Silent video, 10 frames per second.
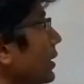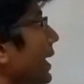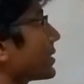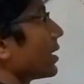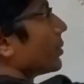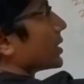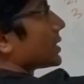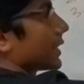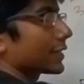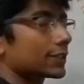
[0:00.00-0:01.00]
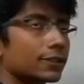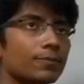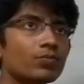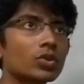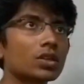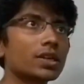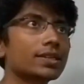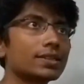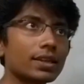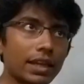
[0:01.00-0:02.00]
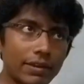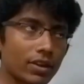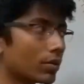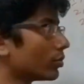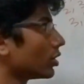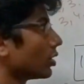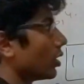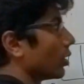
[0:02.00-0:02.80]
Next element is 6. 6 is an even number,